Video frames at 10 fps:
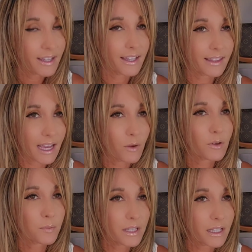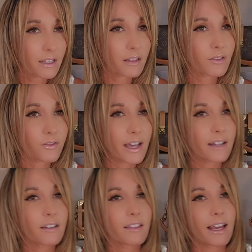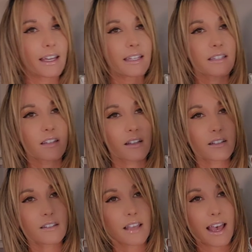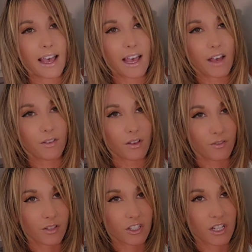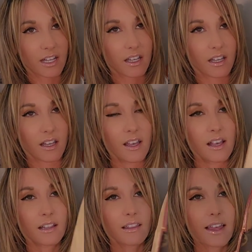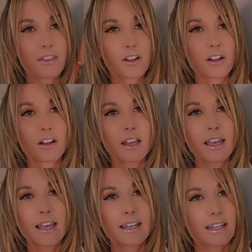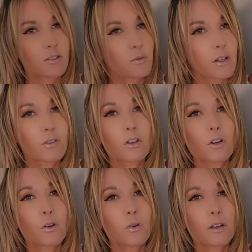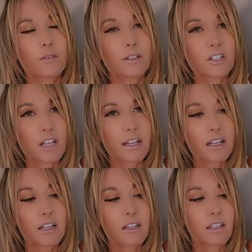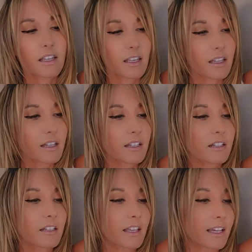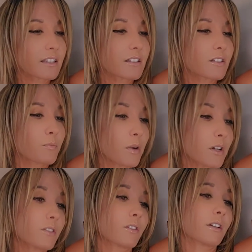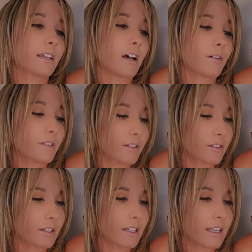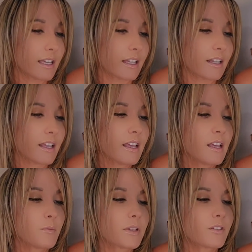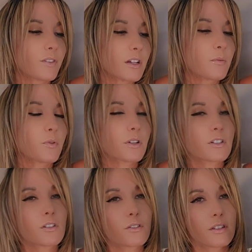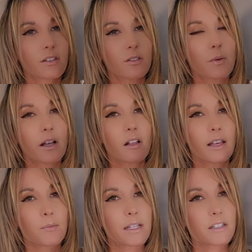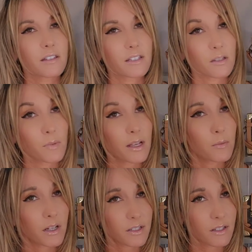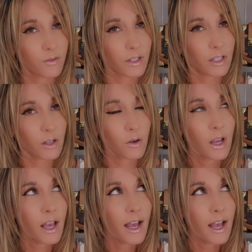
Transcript: And that would be the fact that it does have Vachetta leather. And as we all know, Vachetta can get marks on it. Obviously it can, but it's very important to know this as well. I mentioned this in my unboxing video.